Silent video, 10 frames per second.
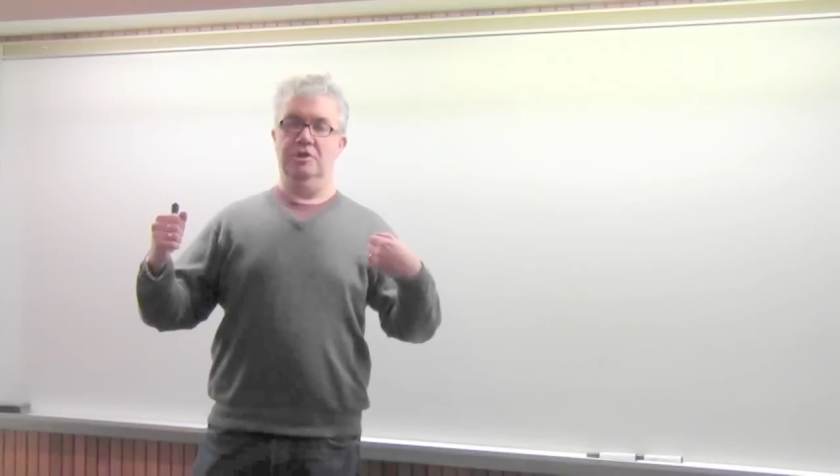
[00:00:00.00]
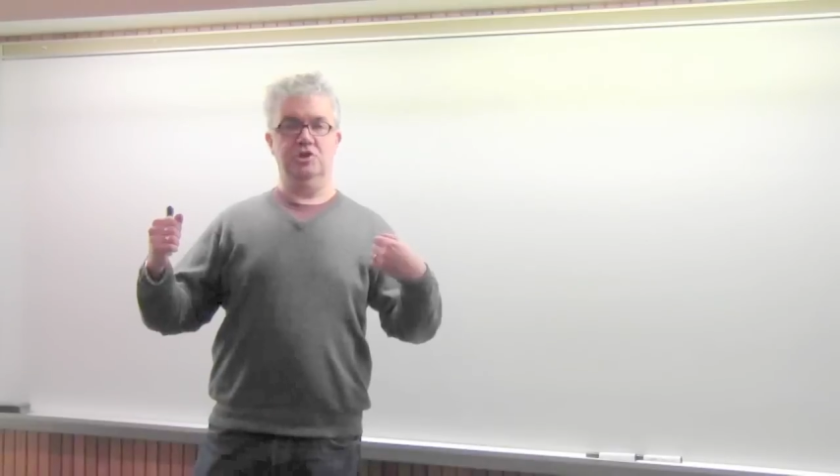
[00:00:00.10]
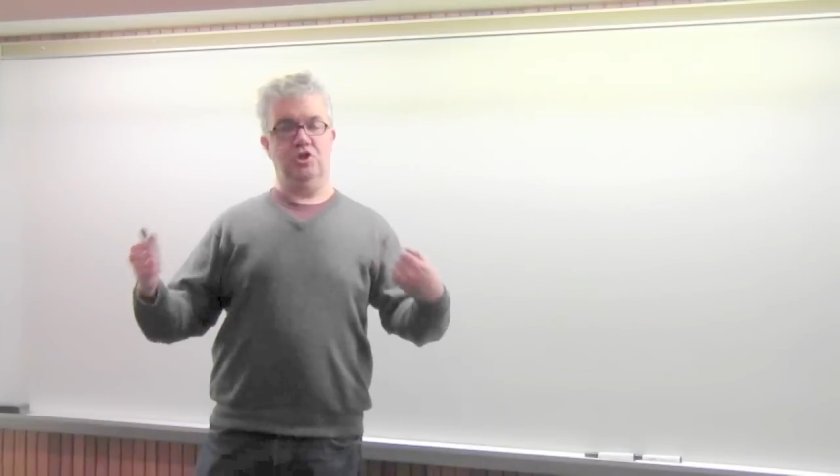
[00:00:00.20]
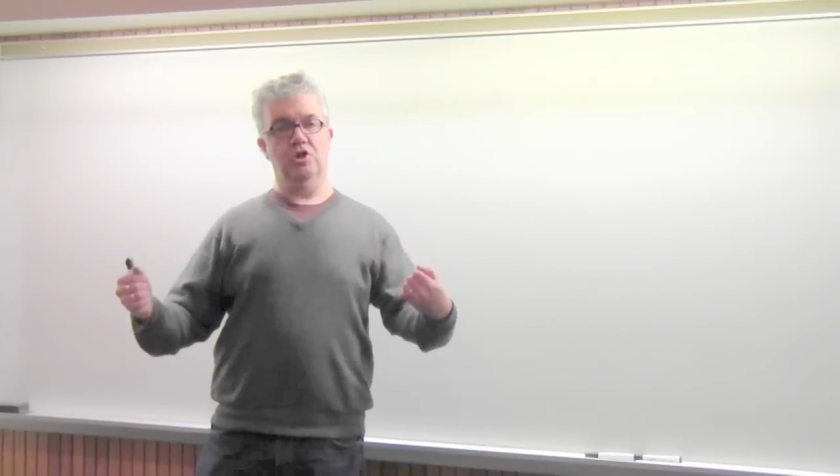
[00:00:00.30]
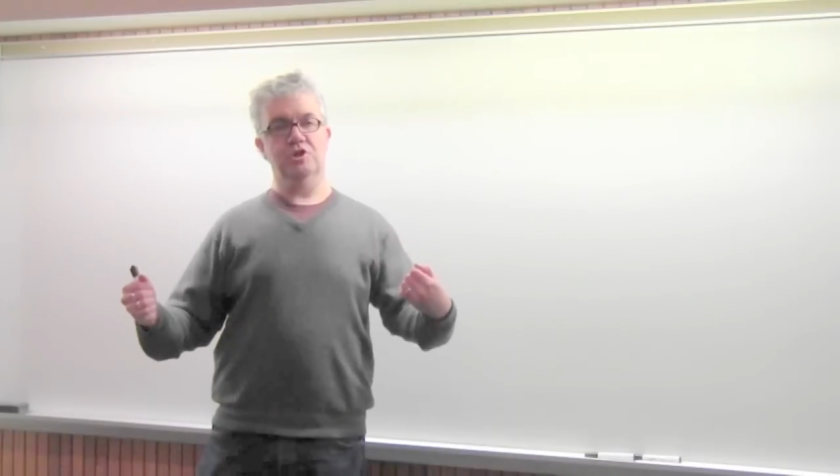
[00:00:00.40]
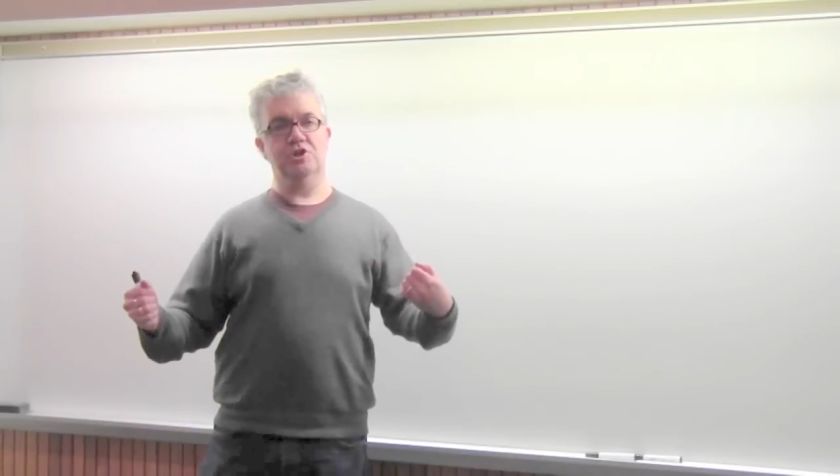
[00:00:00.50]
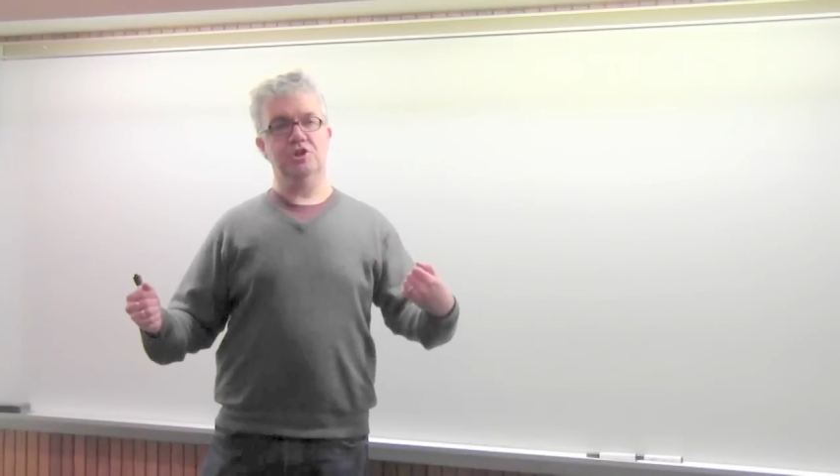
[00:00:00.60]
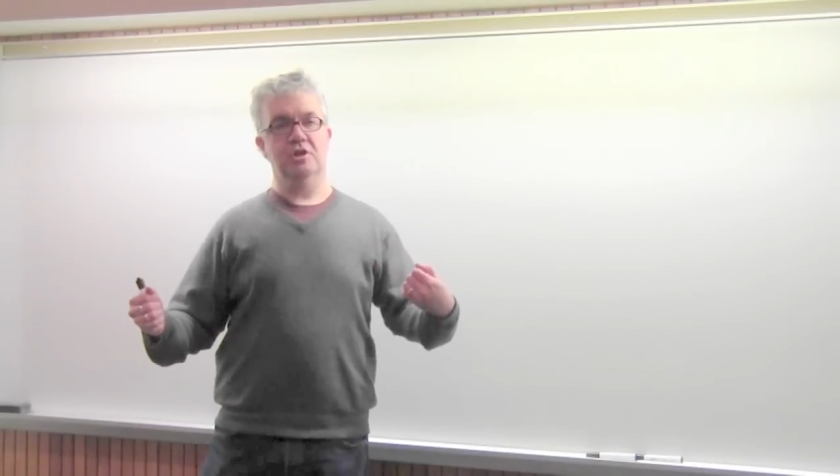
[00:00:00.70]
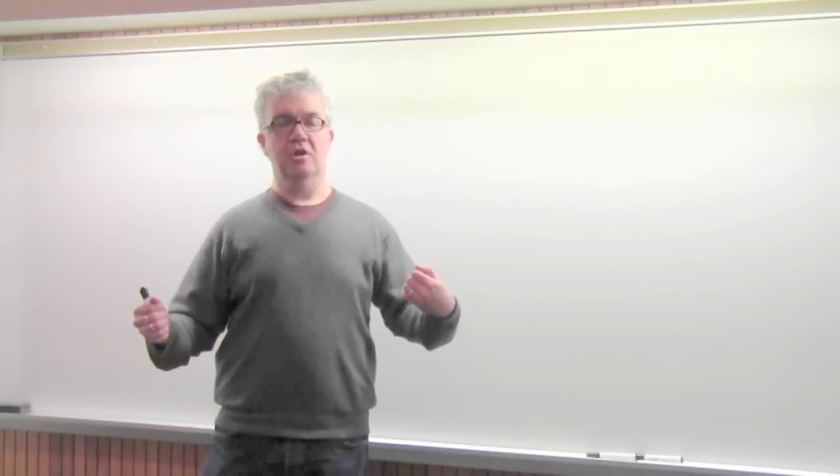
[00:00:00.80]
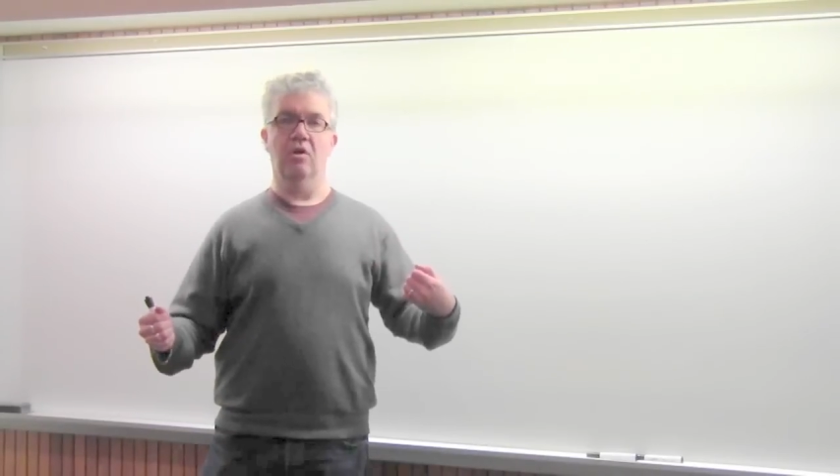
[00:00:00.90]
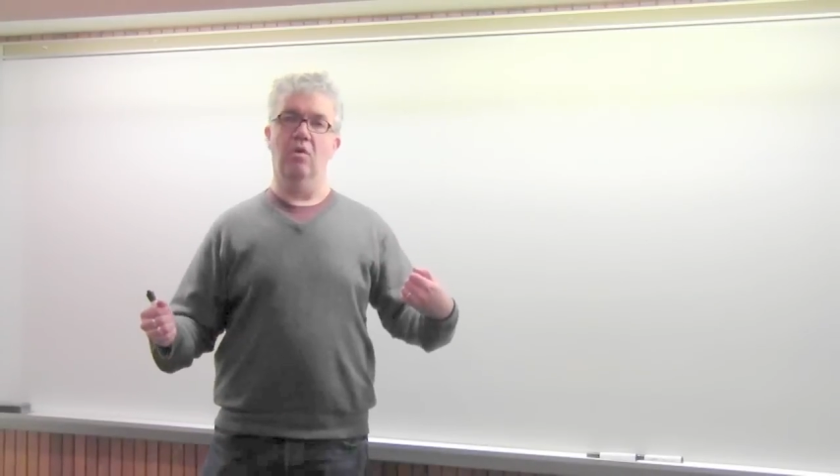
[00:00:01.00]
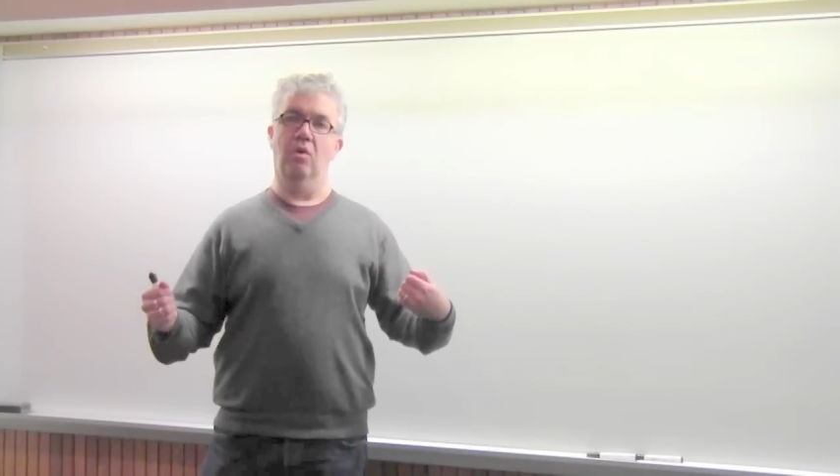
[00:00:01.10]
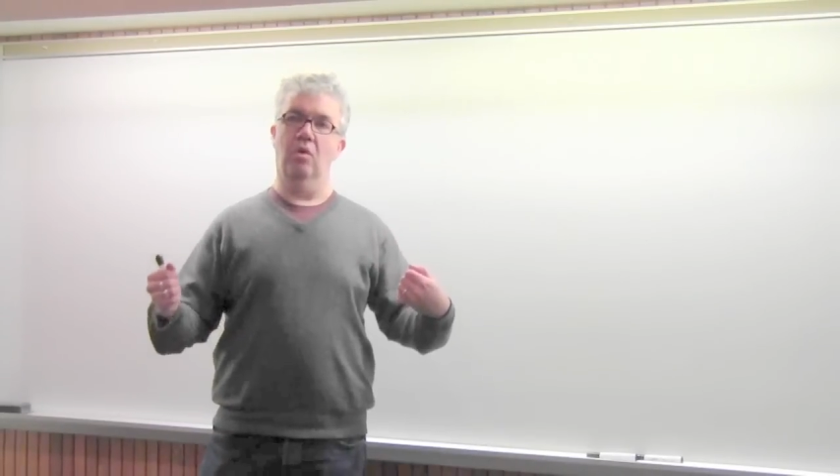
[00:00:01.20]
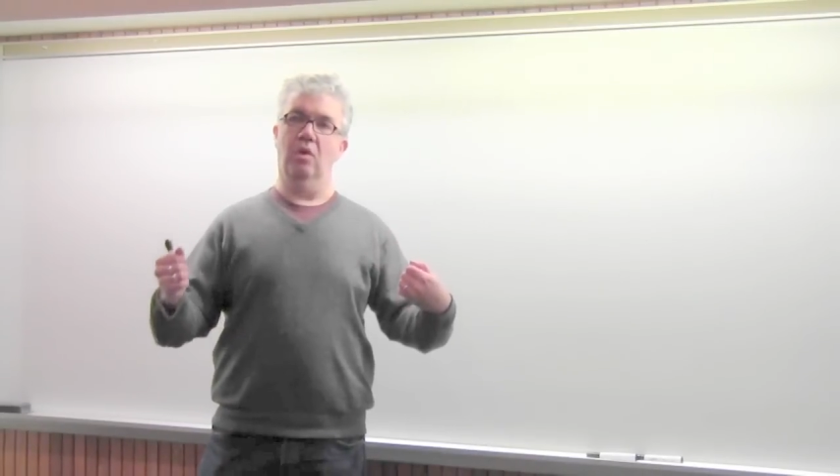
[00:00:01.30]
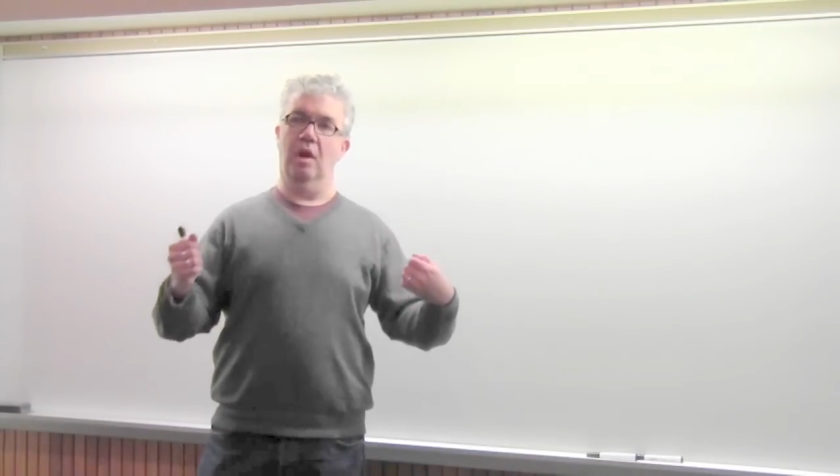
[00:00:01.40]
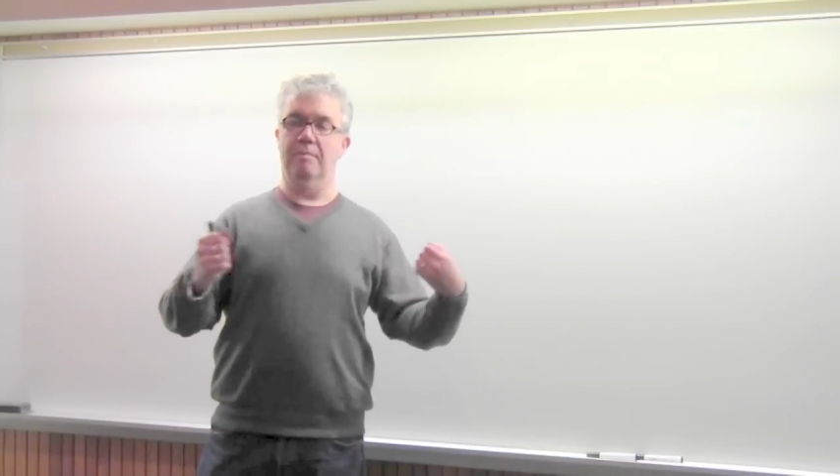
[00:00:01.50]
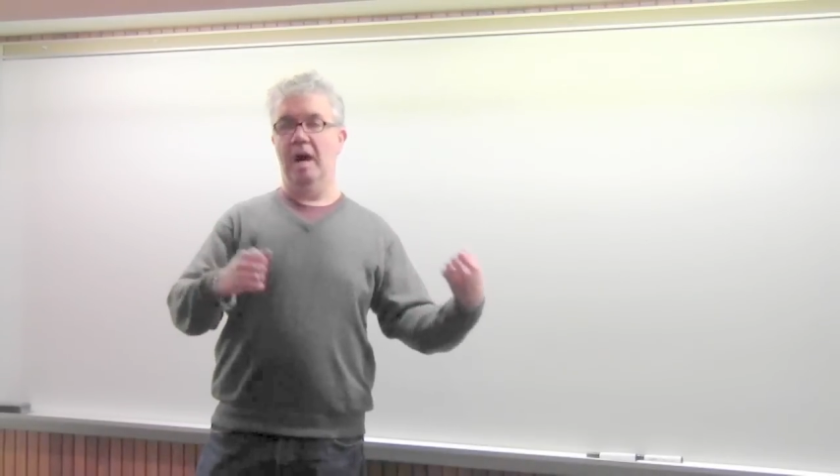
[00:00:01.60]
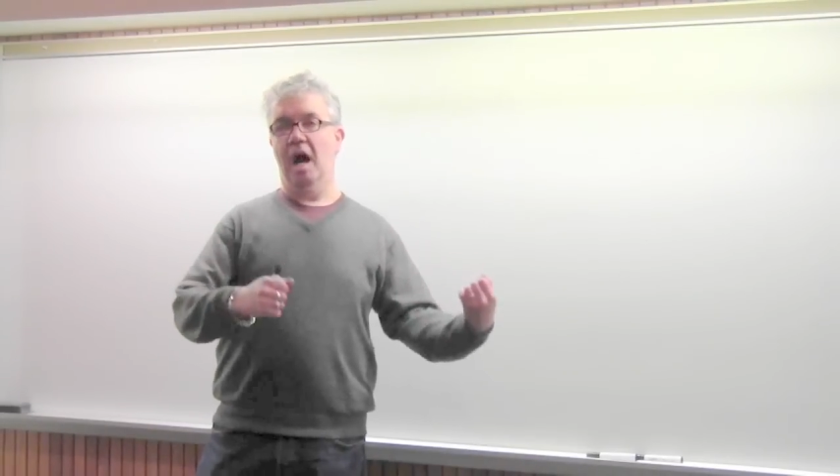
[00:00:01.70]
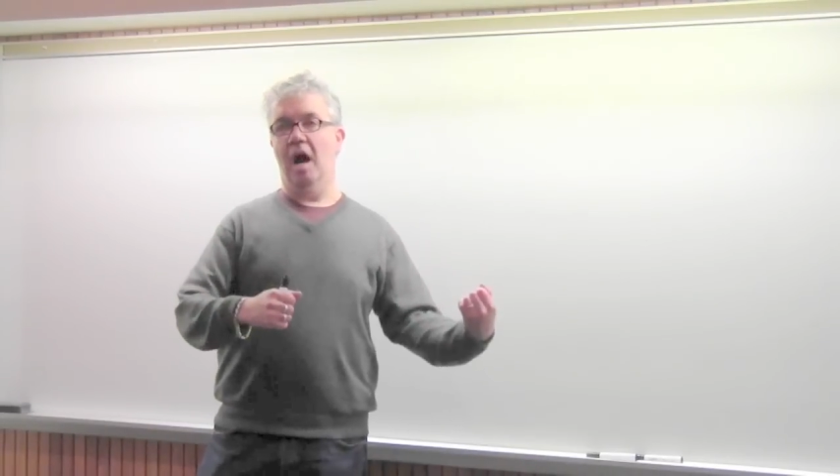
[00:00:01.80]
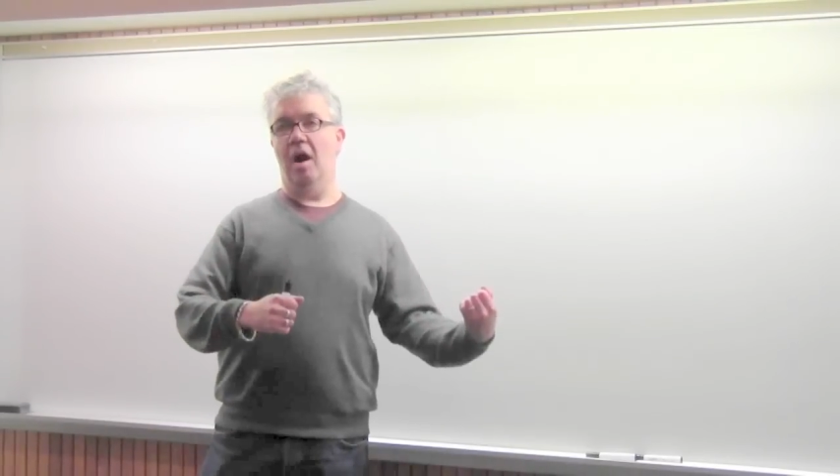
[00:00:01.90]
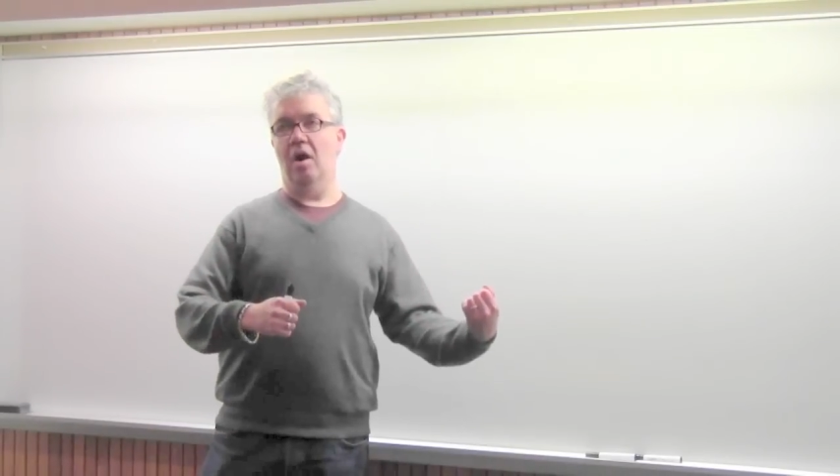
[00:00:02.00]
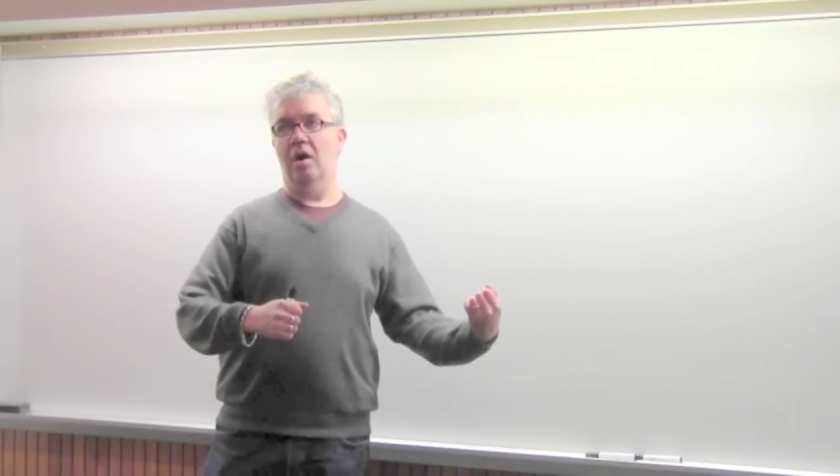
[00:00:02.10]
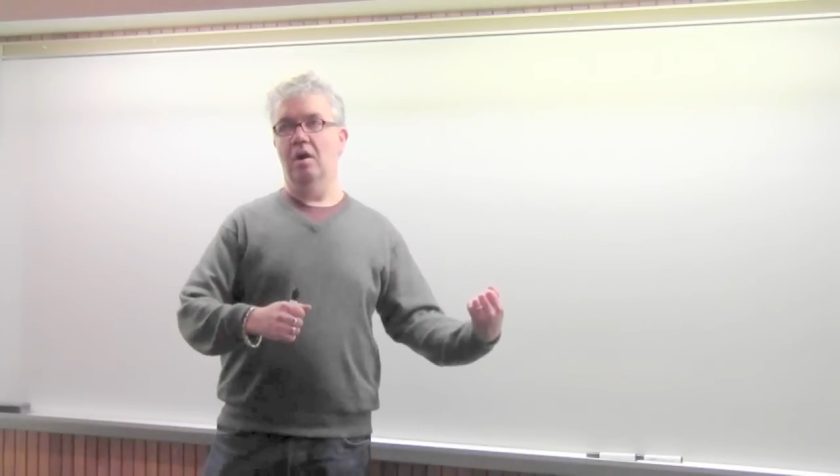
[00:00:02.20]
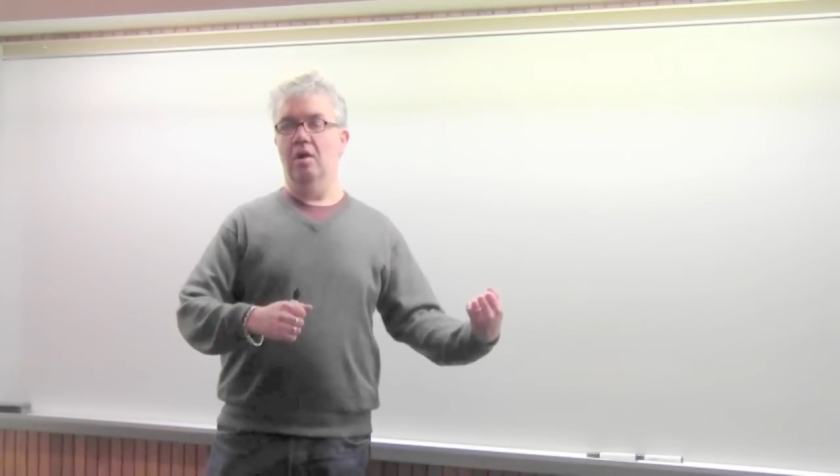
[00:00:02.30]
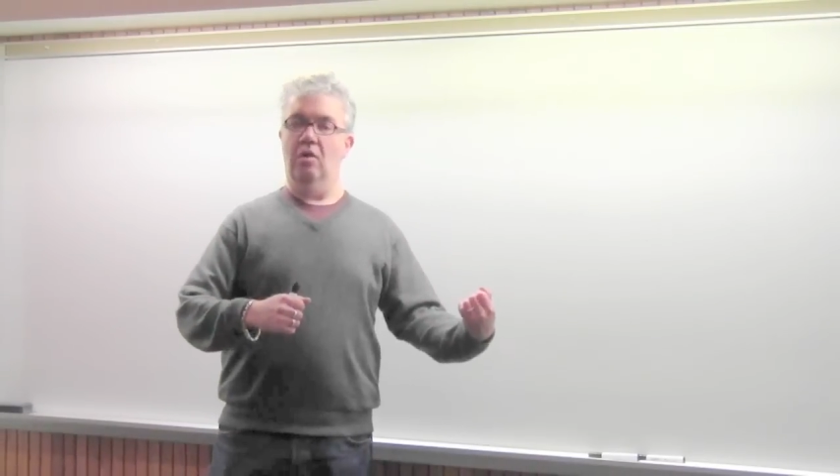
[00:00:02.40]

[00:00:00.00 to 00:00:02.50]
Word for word: a church or a bar